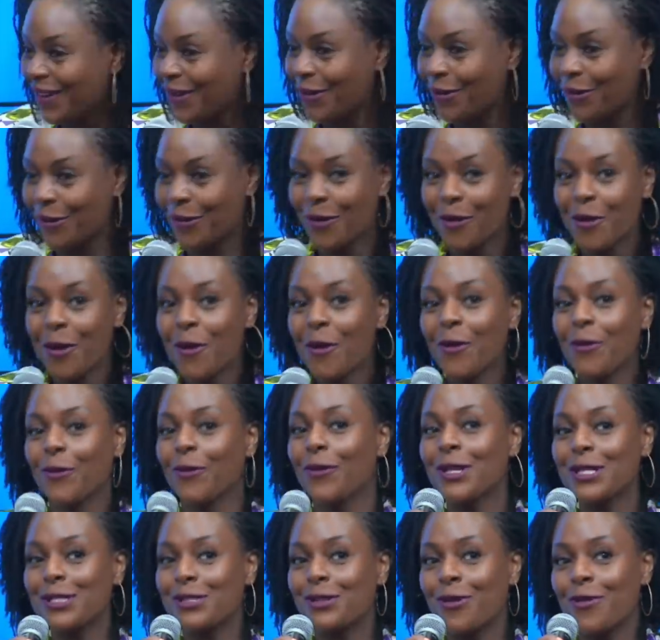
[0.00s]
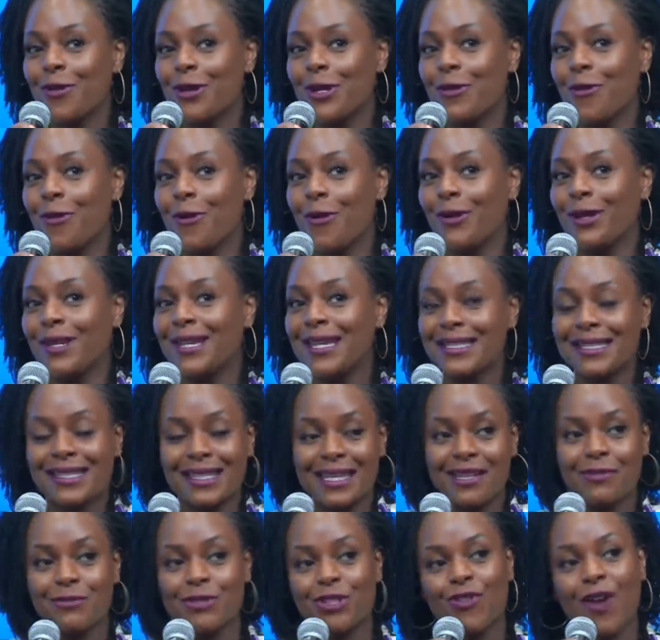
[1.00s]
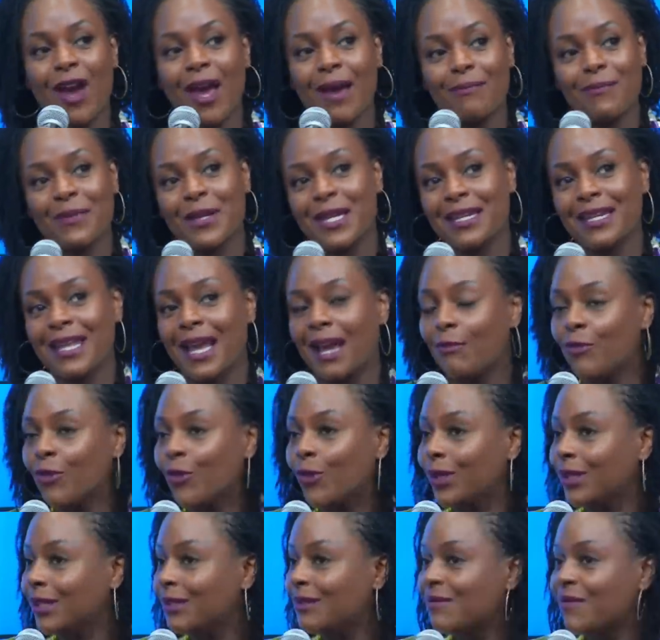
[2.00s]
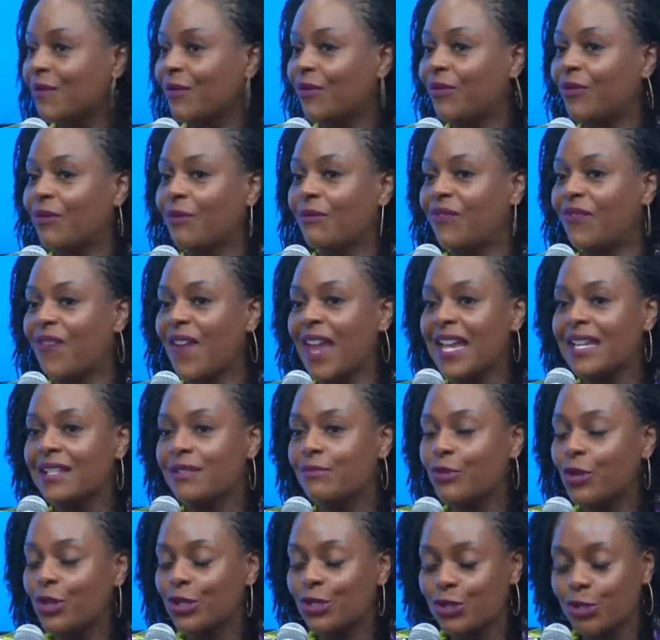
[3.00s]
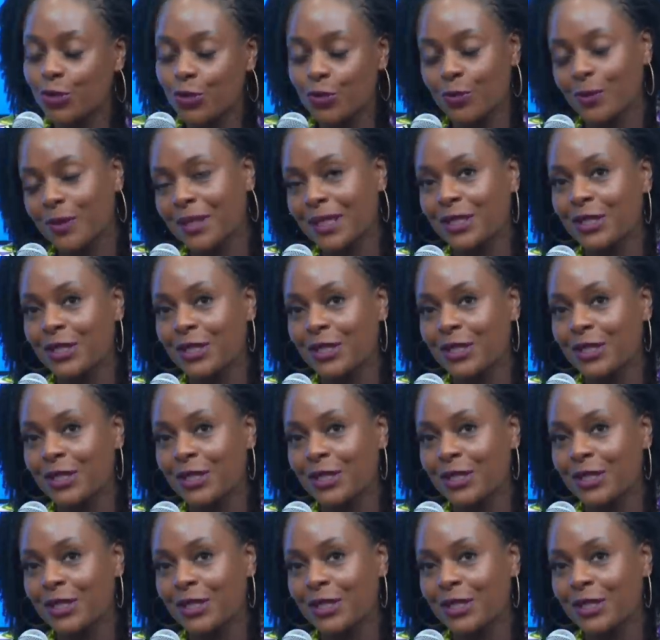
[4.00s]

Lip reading: Or what's going on? It's keep dropping. I'm on Facebook Zoom.